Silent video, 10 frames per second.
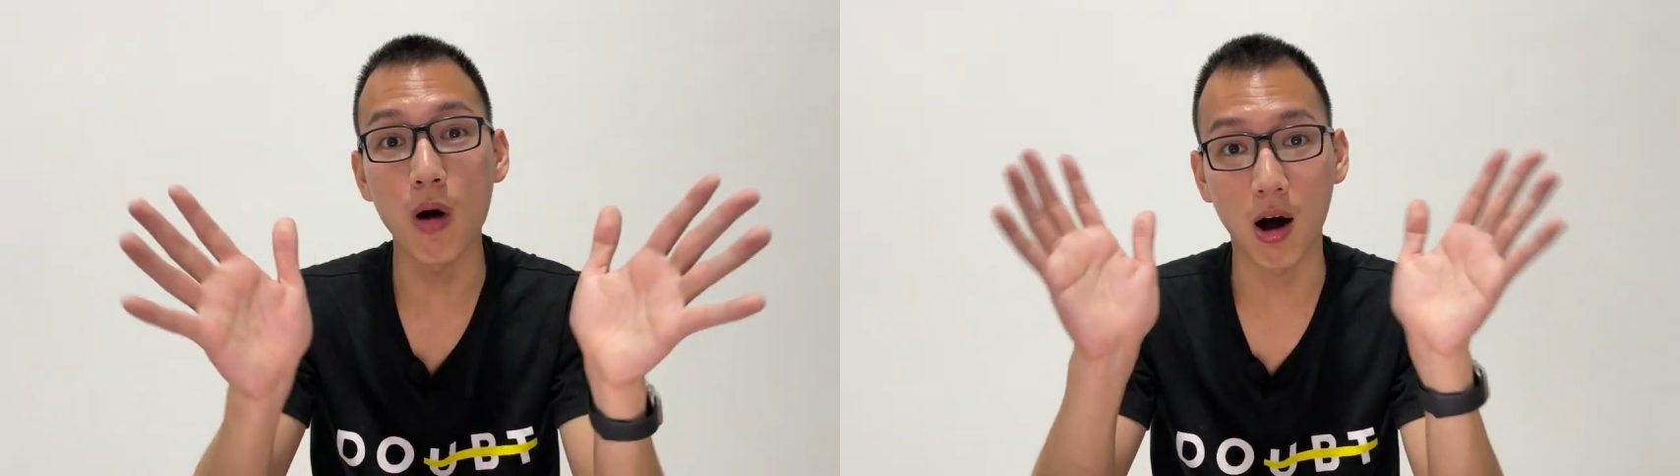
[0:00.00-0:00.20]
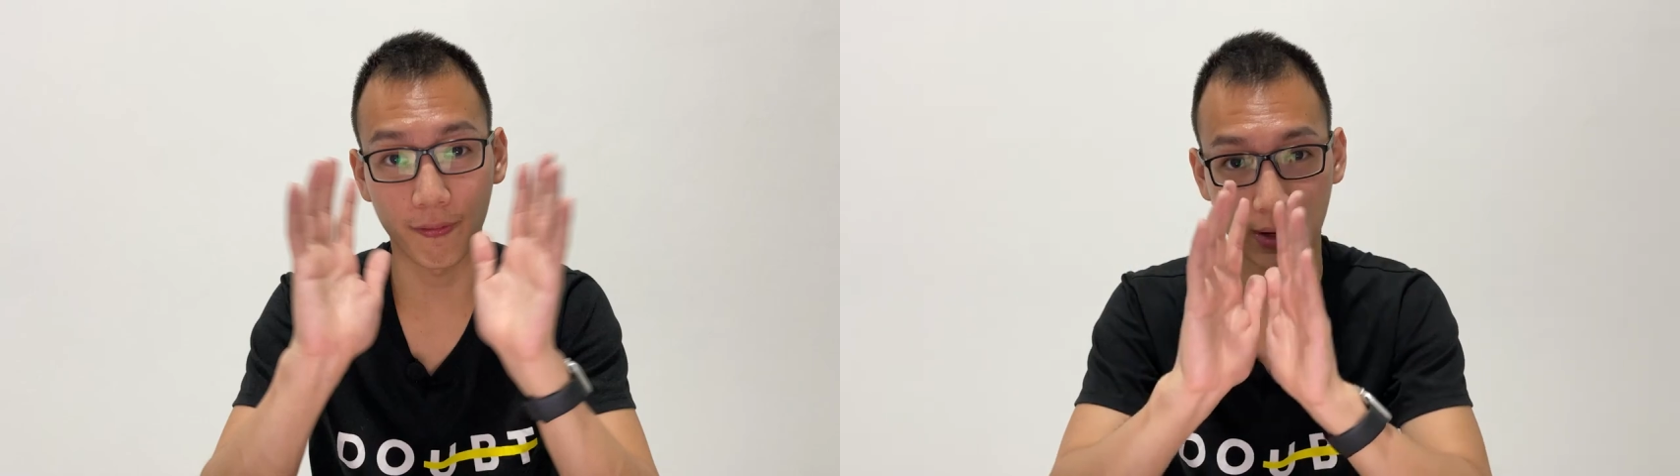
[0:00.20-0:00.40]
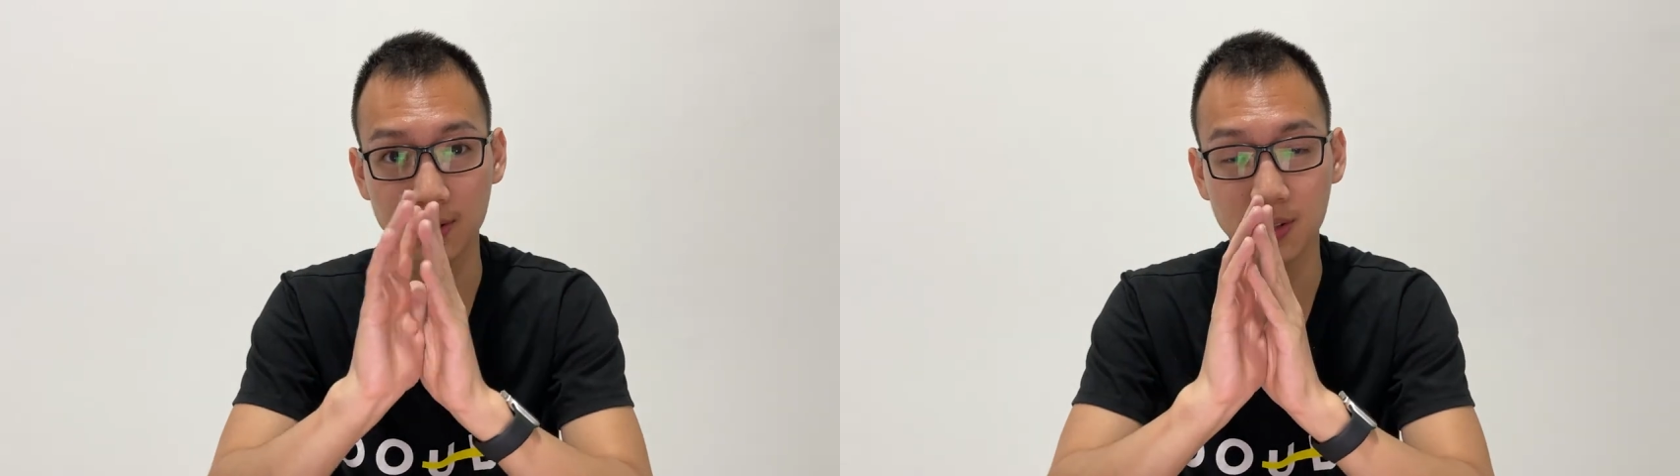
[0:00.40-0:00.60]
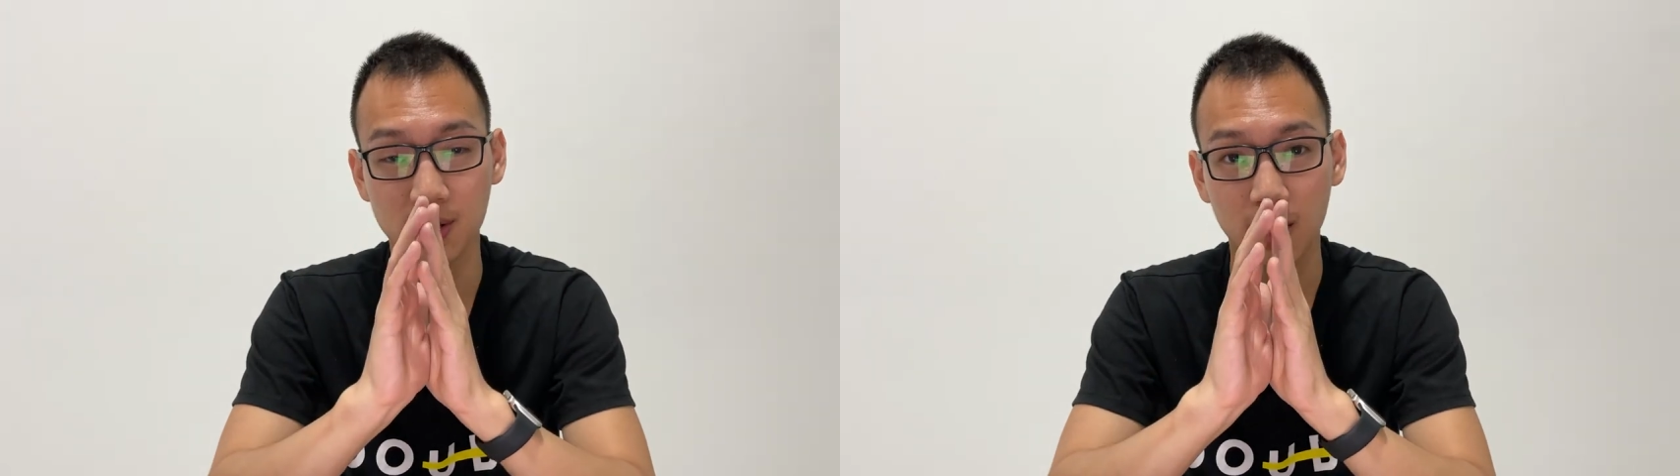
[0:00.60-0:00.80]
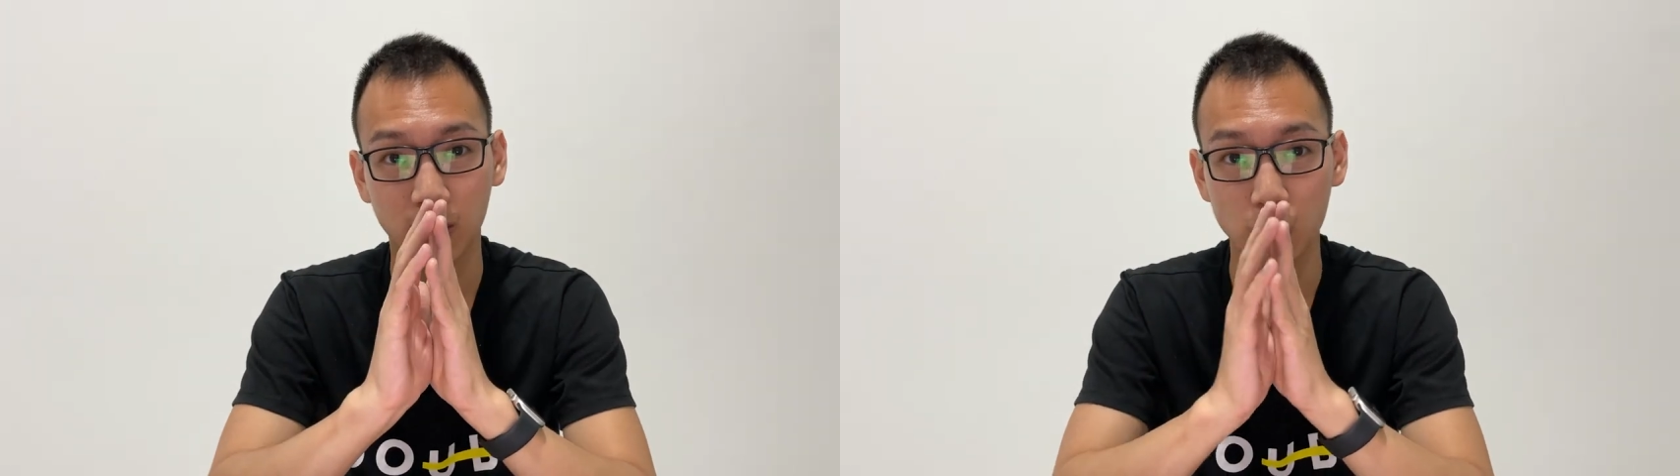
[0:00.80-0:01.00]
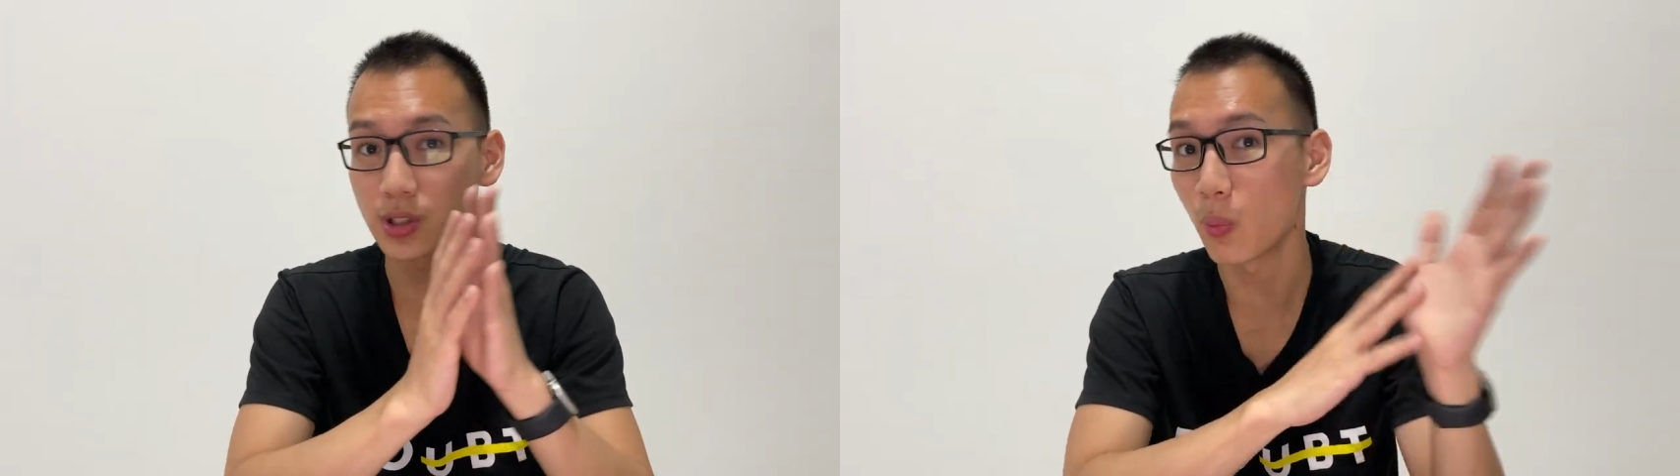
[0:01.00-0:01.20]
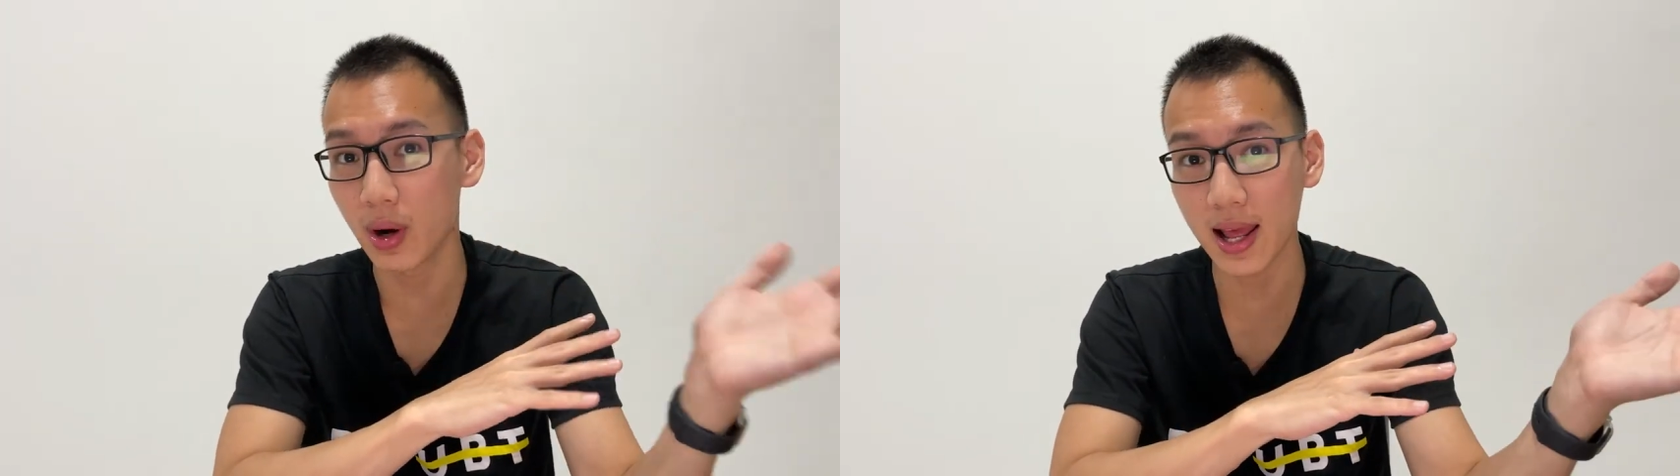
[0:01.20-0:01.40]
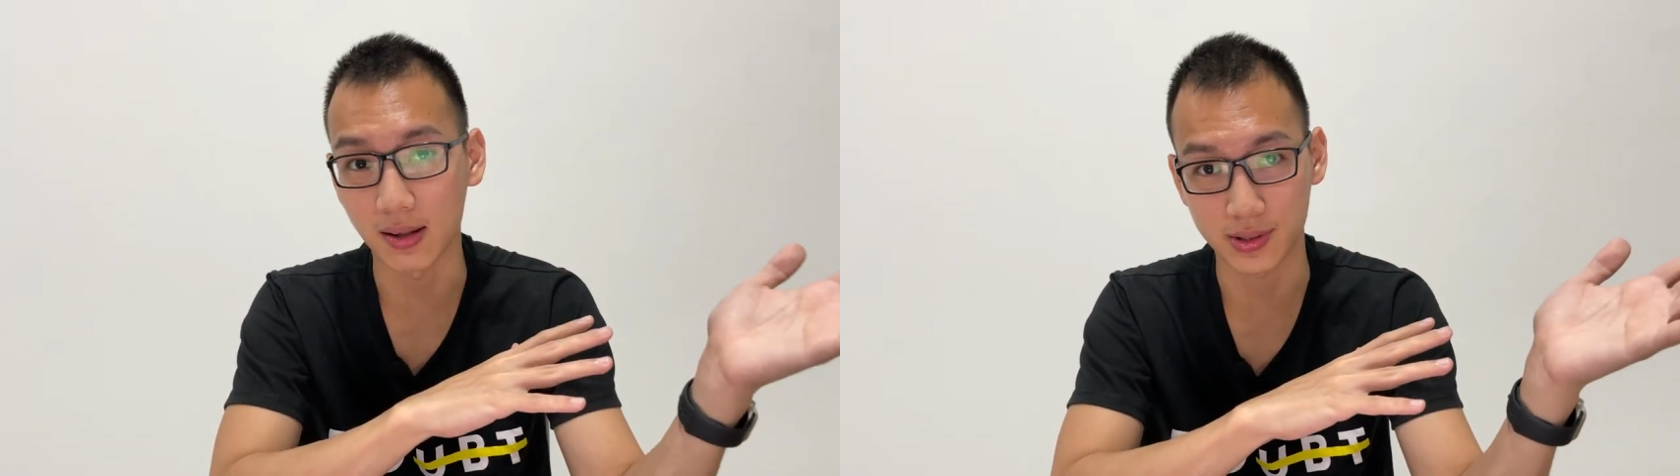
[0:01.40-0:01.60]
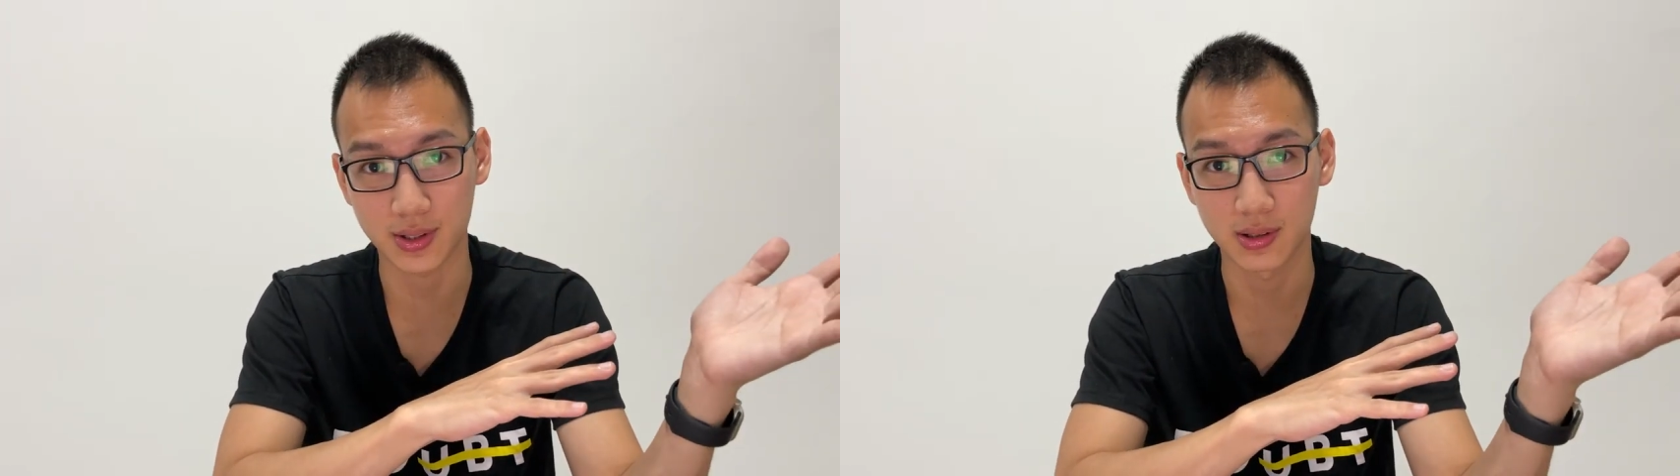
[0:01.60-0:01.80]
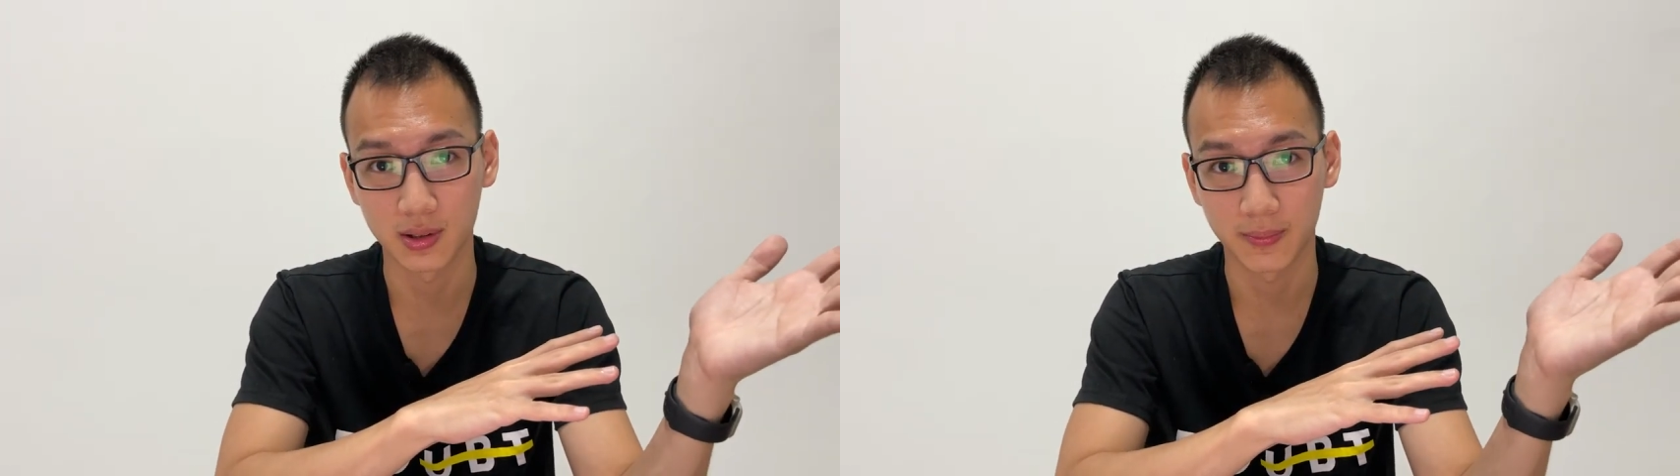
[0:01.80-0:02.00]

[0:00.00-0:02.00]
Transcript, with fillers: office to someone else.